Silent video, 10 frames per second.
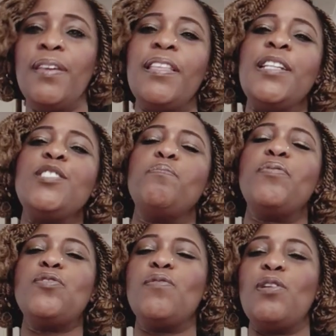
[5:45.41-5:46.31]
then the
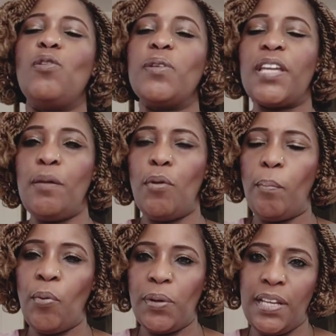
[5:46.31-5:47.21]
spirit of the Lord came
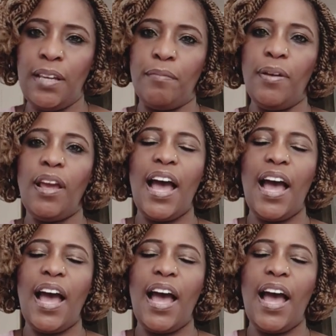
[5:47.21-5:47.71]
upon him,